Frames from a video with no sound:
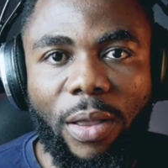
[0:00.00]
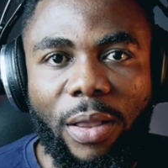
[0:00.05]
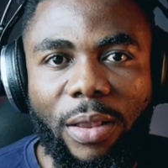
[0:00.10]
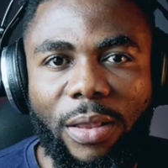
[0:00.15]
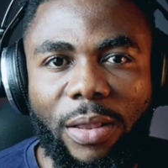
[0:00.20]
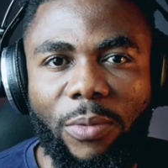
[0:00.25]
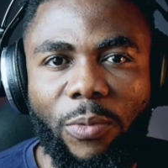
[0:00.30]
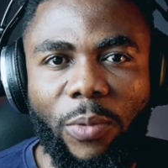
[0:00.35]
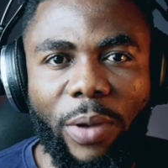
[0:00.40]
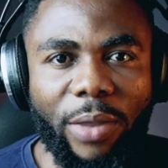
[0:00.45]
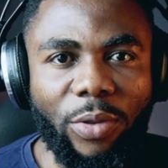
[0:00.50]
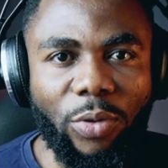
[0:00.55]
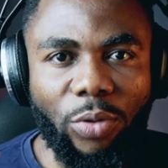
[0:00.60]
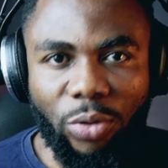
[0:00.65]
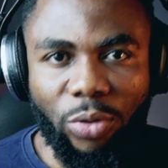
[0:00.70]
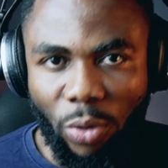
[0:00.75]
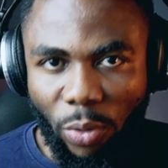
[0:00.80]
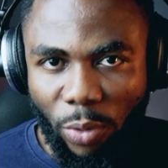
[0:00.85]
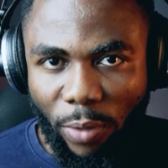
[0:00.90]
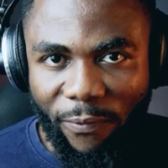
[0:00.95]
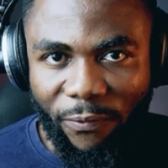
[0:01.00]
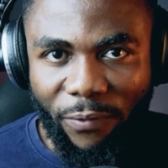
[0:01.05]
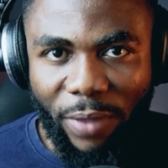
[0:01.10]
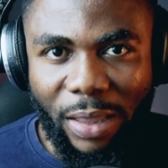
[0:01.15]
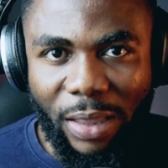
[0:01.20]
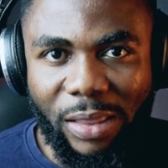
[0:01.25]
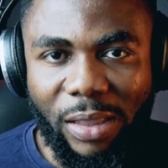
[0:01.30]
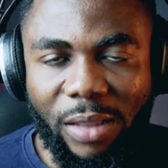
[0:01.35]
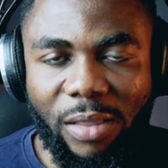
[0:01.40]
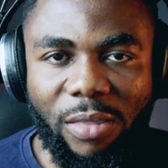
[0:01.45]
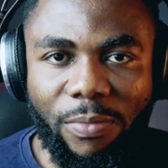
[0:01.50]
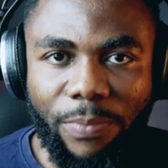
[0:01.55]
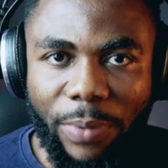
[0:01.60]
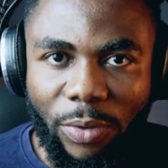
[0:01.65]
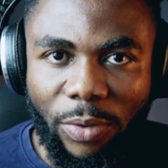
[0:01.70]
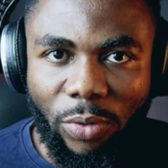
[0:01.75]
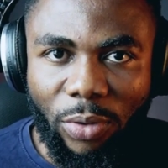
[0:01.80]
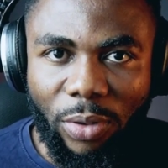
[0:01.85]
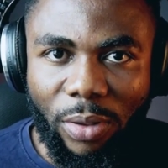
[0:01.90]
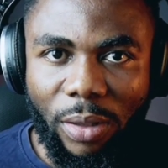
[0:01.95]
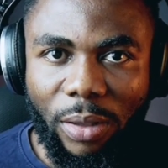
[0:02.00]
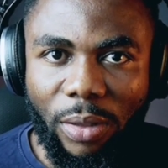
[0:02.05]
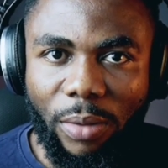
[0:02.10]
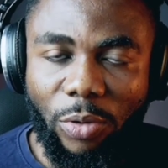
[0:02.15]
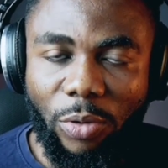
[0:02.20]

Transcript: where you show your face and speak to the,